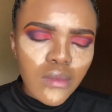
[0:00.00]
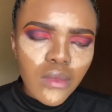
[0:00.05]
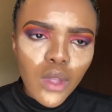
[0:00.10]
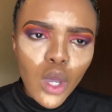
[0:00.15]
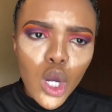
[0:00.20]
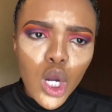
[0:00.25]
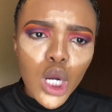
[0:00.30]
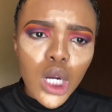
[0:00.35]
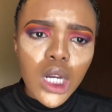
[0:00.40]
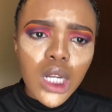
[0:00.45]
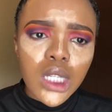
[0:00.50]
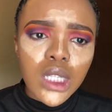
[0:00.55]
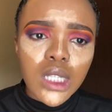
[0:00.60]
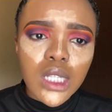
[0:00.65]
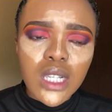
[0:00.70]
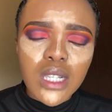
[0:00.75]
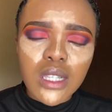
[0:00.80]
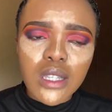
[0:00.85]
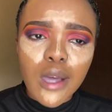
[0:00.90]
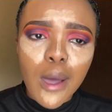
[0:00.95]
earlier
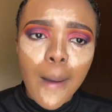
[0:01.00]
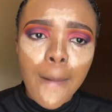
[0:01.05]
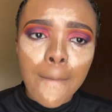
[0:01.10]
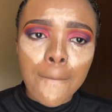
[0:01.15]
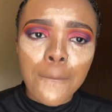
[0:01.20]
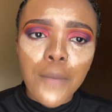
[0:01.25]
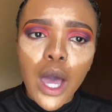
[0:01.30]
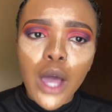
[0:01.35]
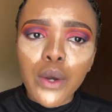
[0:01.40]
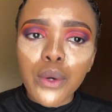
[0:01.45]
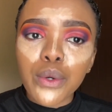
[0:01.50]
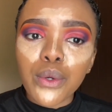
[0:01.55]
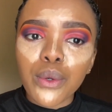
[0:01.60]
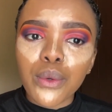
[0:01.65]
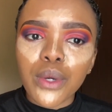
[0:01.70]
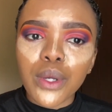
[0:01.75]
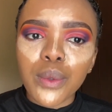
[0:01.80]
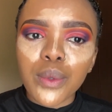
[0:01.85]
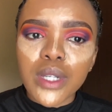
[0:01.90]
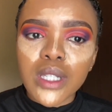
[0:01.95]
this year. I don't know
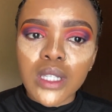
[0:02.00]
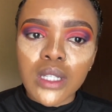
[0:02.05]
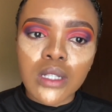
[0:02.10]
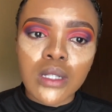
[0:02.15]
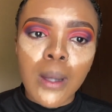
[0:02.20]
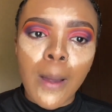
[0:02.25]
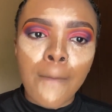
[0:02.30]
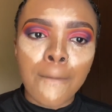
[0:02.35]
when was it.